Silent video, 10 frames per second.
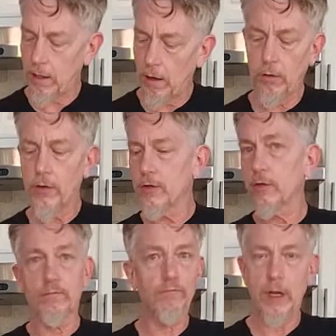or
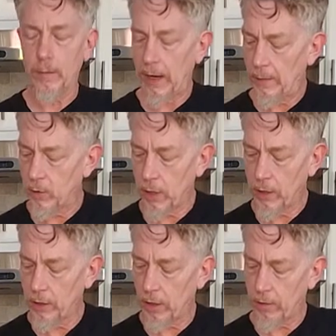you can pay up to
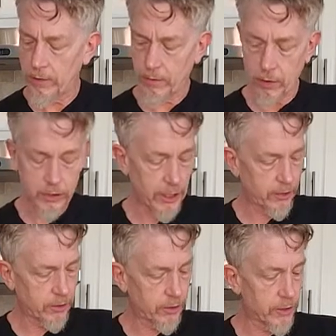$100 for
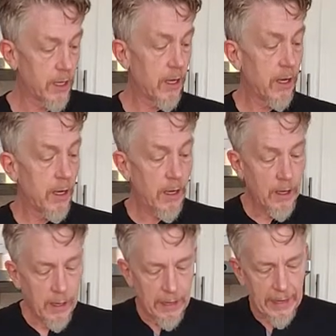injectors.
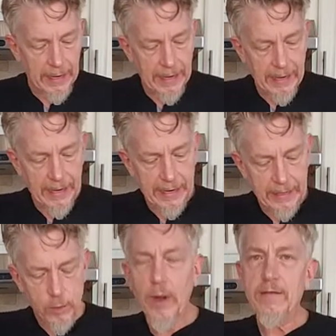
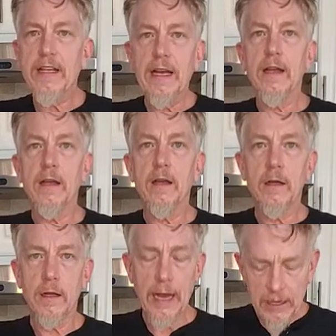It's a way of getting
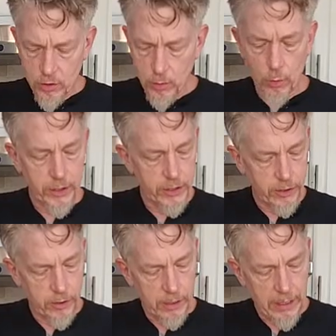extra
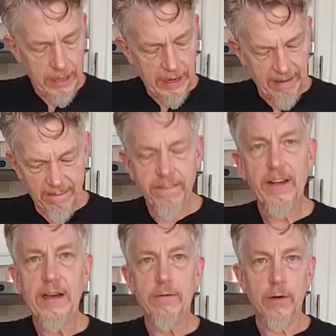moisture and
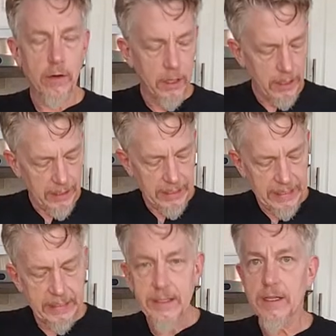flavor
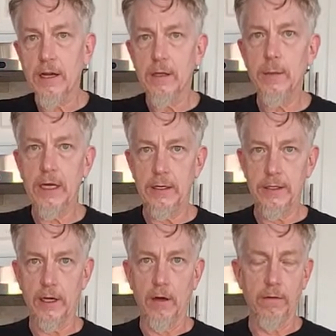inside the meat
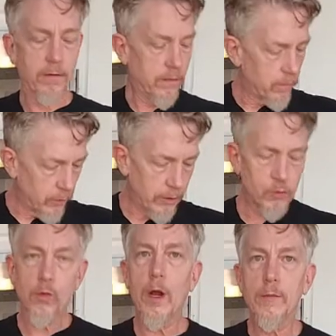itself. We use
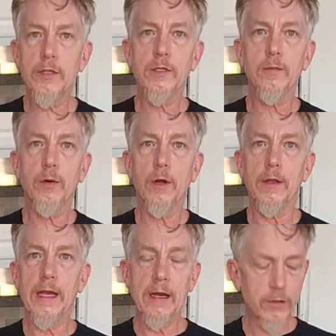rubs to put on
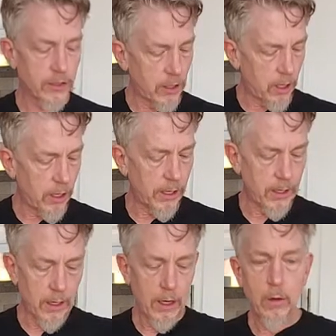the outside.
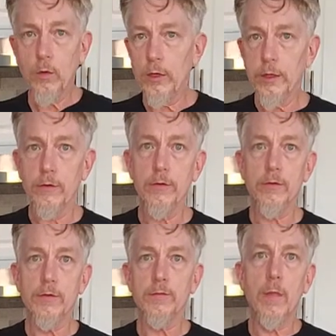We'll
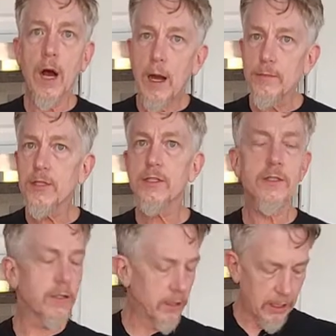use mops
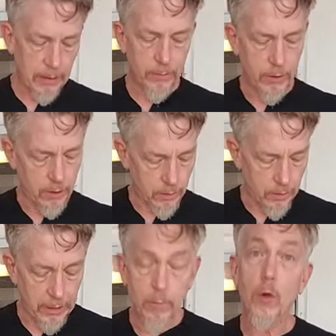to keep the
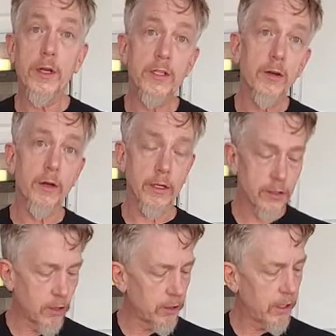meat moist during its
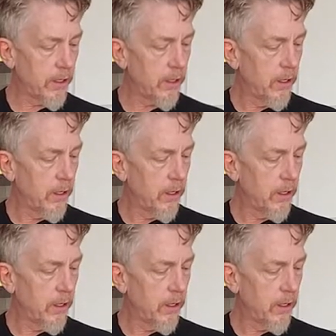cooking.